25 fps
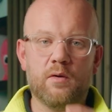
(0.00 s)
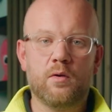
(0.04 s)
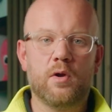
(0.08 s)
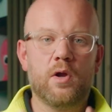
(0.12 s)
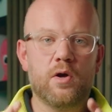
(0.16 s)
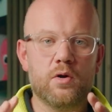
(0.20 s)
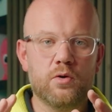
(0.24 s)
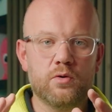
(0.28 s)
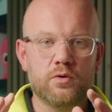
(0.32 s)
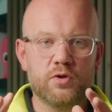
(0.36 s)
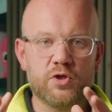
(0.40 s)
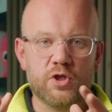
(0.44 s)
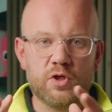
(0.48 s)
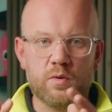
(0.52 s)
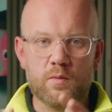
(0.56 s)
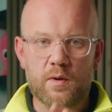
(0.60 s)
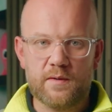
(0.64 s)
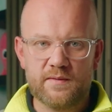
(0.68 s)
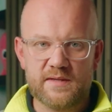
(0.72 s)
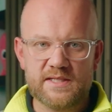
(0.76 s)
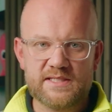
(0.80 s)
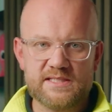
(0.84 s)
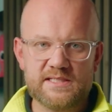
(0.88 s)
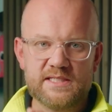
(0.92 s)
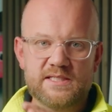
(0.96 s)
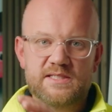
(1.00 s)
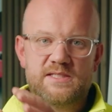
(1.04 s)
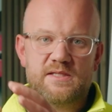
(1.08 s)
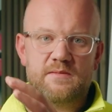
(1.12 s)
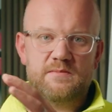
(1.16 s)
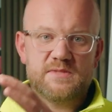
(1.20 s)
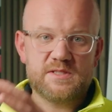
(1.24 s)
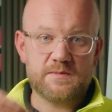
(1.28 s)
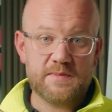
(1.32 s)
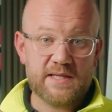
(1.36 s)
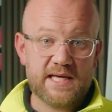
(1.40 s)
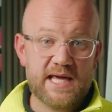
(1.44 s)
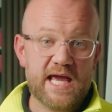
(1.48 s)
long do you want this system
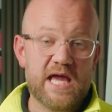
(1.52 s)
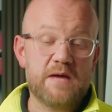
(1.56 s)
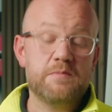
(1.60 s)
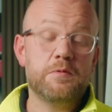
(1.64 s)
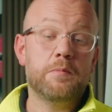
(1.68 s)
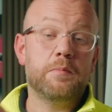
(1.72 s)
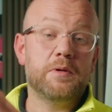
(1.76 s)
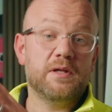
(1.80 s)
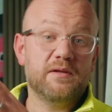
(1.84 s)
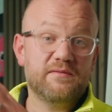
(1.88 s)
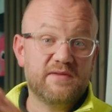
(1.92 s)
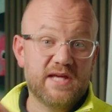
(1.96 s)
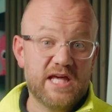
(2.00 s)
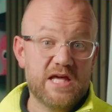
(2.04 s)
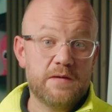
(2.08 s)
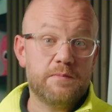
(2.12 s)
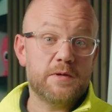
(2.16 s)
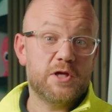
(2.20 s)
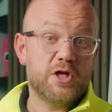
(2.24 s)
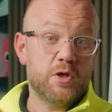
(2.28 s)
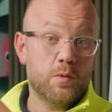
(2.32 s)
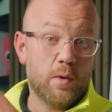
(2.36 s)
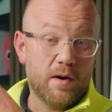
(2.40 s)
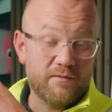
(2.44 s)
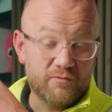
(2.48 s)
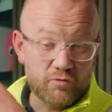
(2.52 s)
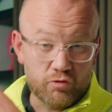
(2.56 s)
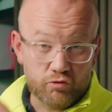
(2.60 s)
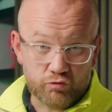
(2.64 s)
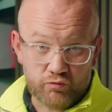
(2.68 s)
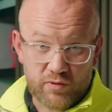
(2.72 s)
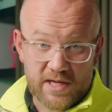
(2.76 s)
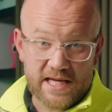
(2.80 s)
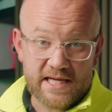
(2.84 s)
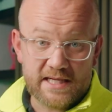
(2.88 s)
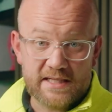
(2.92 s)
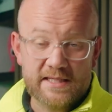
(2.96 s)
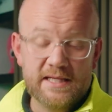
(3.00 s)
to be capable of keeping you off
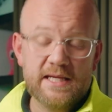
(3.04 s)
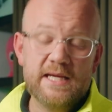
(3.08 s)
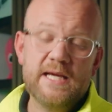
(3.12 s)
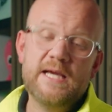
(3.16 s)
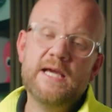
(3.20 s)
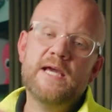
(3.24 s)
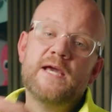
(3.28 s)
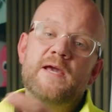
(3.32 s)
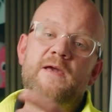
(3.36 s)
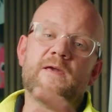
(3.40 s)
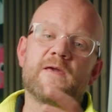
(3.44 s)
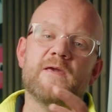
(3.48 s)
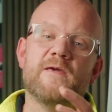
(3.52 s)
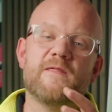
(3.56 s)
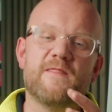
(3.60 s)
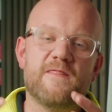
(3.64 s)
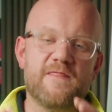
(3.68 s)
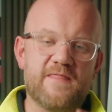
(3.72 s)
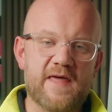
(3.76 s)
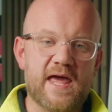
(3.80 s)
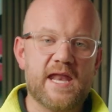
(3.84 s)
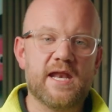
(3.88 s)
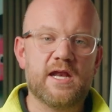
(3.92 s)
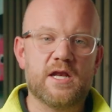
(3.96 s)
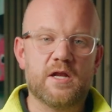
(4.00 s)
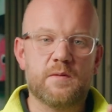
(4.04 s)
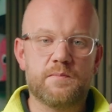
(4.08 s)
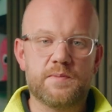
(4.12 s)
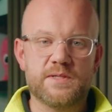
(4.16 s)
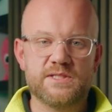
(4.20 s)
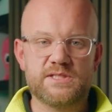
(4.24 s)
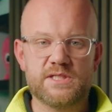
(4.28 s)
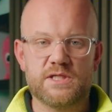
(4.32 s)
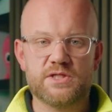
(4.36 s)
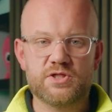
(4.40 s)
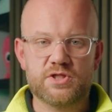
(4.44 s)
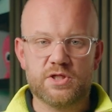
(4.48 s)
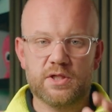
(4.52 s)
grid? You're then in a
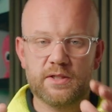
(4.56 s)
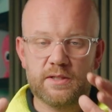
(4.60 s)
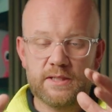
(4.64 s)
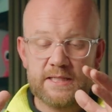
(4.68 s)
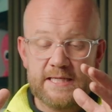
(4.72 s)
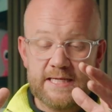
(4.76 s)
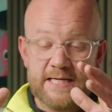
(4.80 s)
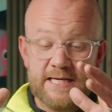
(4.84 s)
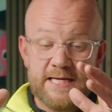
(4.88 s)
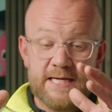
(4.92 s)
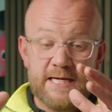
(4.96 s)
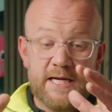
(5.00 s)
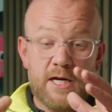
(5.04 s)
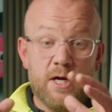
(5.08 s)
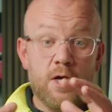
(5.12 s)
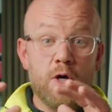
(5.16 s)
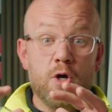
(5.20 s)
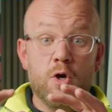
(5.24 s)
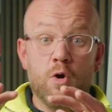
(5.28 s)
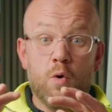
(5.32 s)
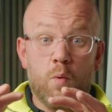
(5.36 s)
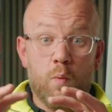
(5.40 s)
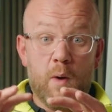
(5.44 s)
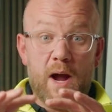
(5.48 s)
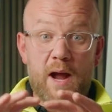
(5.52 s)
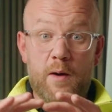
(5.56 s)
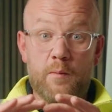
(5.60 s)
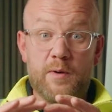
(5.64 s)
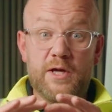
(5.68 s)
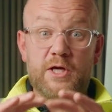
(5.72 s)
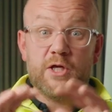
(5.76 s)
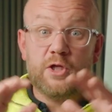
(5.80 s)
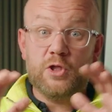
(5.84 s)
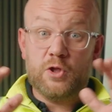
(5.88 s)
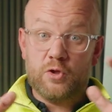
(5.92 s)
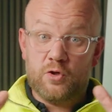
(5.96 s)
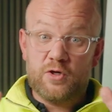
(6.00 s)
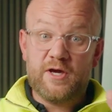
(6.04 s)
position where we
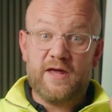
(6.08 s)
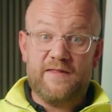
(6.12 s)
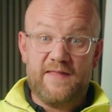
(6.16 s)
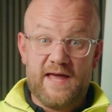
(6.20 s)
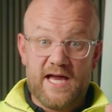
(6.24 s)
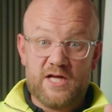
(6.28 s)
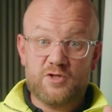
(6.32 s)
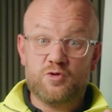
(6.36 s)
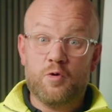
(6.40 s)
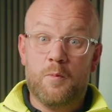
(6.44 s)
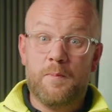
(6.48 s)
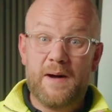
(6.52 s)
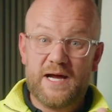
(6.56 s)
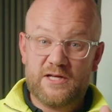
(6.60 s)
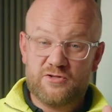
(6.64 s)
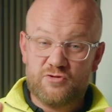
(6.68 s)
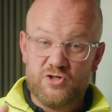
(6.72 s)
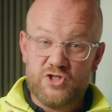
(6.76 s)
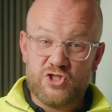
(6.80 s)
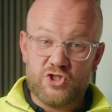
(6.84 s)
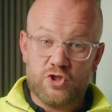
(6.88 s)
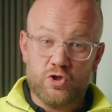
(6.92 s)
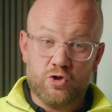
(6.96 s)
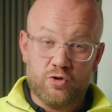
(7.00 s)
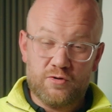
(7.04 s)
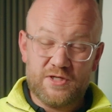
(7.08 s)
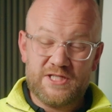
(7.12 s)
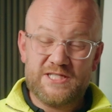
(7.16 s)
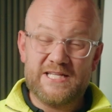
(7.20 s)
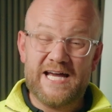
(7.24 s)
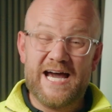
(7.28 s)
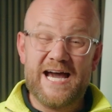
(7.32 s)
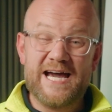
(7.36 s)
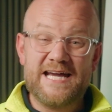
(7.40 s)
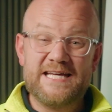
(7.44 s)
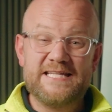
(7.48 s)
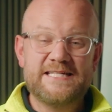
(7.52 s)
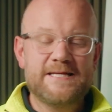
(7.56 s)
can look at the actual battery storage
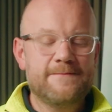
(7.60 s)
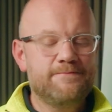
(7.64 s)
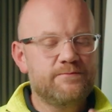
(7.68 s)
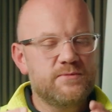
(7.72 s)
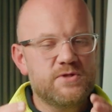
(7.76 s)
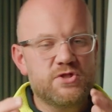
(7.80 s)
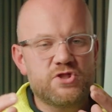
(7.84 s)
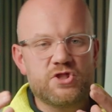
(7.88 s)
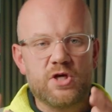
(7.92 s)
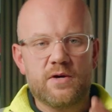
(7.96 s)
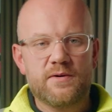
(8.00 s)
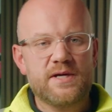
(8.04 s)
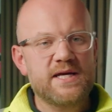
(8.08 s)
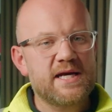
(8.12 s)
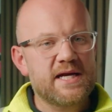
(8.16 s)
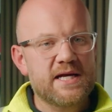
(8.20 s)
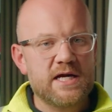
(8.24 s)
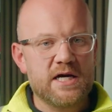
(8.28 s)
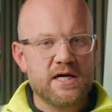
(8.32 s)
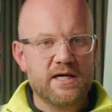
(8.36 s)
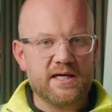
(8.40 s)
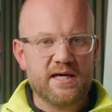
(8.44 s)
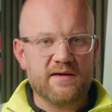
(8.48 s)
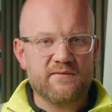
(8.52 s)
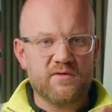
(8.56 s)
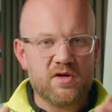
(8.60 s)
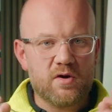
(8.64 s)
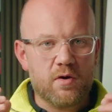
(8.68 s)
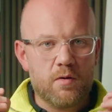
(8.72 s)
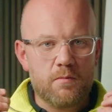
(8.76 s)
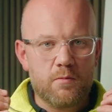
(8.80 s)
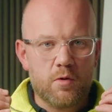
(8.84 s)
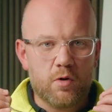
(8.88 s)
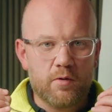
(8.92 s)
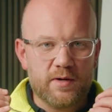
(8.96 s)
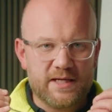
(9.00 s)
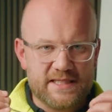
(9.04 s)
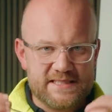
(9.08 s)
size. Sorry, I can't give you a
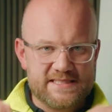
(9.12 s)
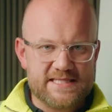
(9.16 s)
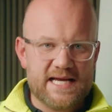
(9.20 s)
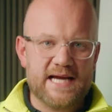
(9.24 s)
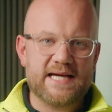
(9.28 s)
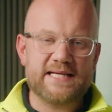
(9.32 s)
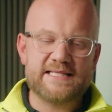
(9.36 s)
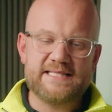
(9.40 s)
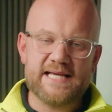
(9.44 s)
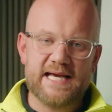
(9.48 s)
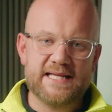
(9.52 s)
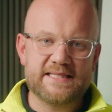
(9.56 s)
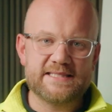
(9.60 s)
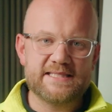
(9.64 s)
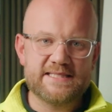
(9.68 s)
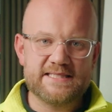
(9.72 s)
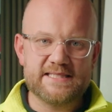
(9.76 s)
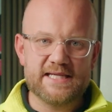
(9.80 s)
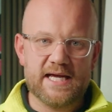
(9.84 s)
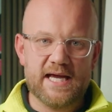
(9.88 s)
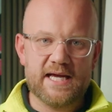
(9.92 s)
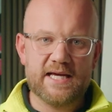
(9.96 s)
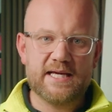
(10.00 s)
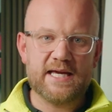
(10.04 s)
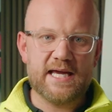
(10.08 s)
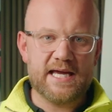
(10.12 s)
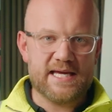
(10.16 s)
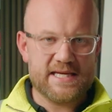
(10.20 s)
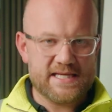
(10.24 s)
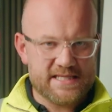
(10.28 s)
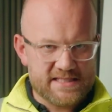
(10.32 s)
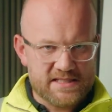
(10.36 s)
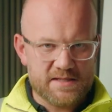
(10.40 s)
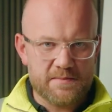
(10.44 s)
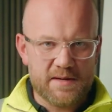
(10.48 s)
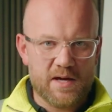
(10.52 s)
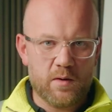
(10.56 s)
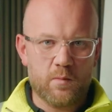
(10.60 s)
more exact answer. It
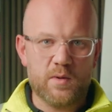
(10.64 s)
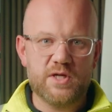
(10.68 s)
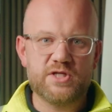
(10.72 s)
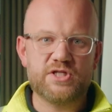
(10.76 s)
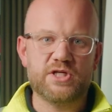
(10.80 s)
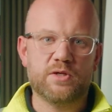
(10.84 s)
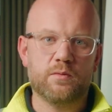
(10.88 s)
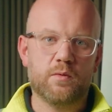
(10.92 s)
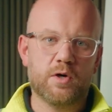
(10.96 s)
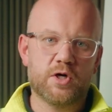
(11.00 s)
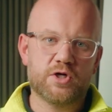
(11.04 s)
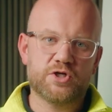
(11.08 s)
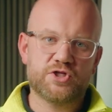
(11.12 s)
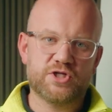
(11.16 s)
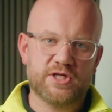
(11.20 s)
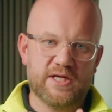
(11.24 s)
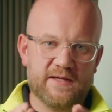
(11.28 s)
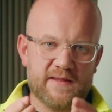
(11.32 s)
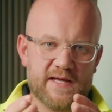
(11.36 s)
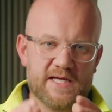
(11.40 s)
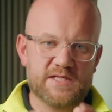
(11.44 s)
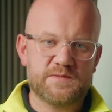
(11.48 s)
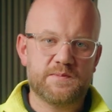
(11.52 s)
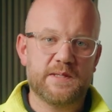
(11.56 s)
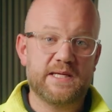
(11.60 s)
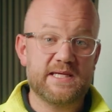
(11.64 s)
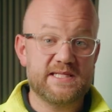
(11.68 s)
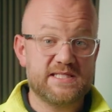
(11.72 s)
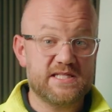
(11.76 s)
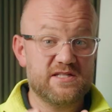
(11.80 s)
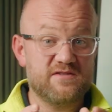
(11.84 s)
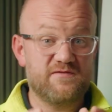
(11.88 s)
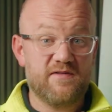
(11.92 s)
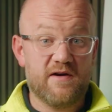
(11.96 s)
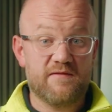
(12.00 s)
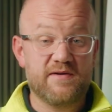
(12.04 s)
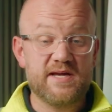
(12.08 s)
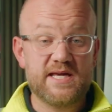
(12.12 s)
is a bit wishy-washy. That's because
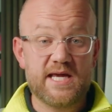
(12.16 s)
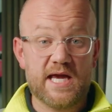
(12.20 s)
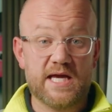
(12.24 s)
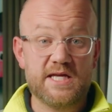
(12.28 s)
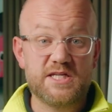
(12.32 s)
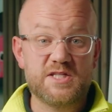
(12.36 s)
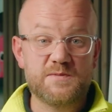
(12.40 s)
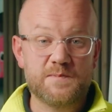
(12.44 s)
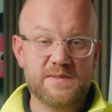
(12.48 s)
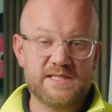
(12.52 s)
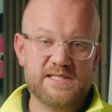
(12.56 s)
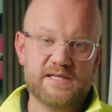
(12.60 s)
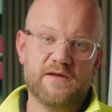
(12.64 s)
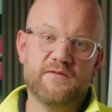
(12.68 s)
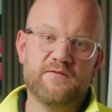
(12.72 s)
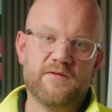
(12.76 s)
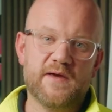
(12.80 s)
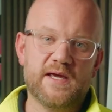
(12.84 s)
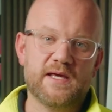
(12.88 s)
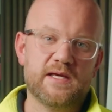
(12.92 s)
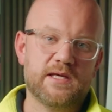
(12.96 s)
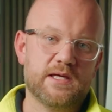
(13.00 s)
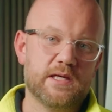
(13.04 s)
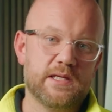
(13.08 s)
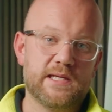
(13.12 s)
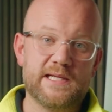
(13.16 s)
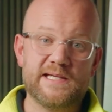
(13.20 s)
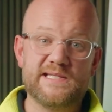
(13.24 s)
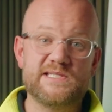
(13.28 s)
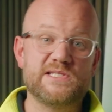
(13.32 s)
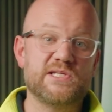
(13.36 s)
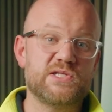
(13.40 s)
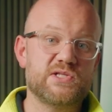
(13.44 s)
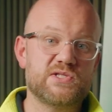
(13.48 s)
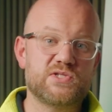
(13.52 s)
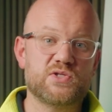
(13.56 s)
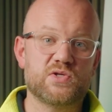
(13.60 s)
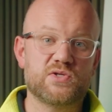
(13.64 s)
it's very case specific. You need
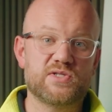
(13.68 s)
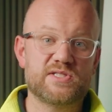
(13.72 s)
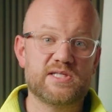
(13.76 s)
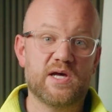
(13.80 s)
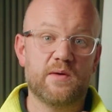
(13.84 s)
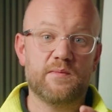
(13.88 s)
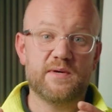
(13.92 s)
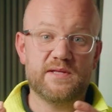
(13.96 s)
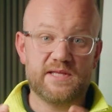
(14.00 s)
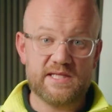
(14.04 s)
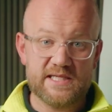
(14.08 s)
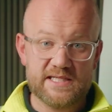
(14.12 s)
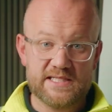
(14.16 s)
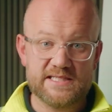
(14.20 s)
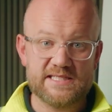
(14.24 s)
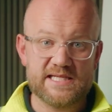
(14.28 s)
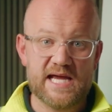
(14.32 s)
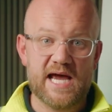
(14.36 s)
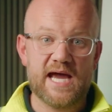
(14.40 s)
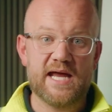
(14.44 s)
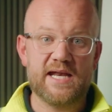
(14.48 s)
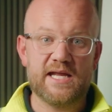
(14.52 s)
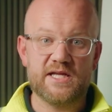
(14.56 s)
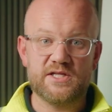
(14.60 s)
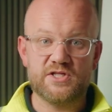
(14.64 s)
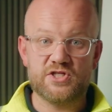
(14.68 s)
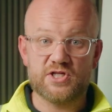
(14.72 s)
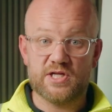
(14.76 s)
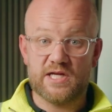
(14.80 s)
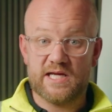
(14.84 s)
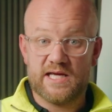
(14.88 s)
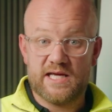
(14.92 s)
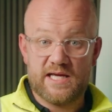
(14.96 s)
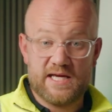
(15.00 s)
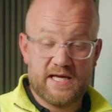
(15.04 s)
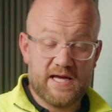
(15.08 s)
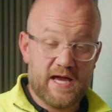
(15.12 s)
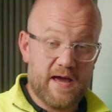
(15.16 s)
to discuss that with your design engineer,